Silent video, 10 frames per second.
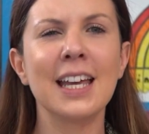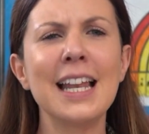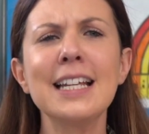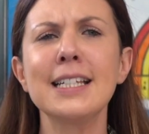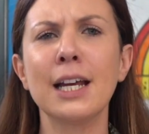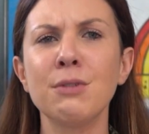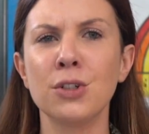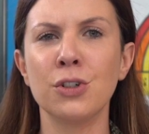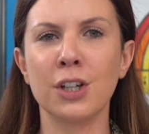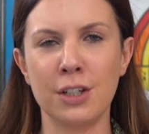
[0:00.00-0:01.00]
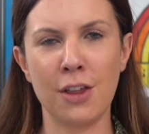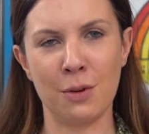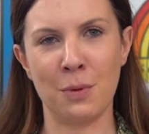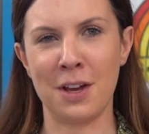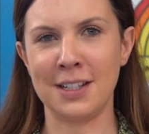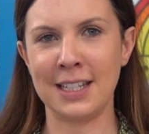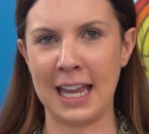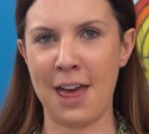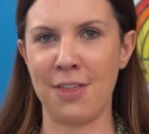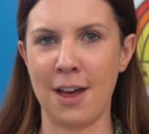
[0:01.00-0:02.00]
Let's sound talk another word
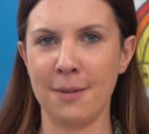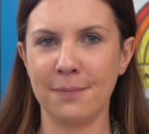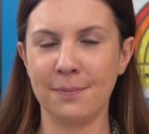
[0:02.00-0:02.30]
together.